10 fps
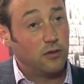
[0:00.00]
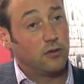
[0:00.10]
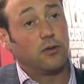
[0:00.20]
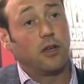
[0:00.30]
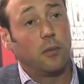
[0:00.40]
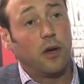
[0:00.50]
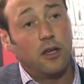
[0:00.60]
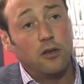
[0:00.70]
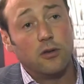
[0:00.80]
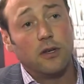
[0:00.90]
You're talking about
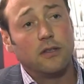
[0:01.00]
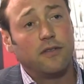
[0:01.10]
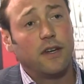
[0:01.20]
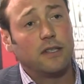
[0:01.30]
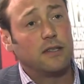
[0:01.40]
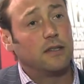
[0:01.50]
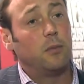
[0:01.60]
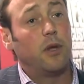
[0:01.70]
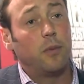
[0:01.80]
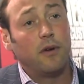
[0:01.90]
user interfaces
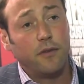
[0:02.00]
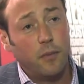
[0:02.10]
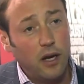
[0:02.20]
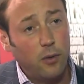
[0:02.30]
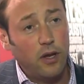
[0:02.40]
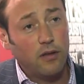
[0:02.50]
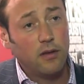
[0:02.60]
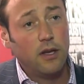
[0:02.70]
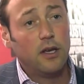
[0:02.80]
that people are familiar with.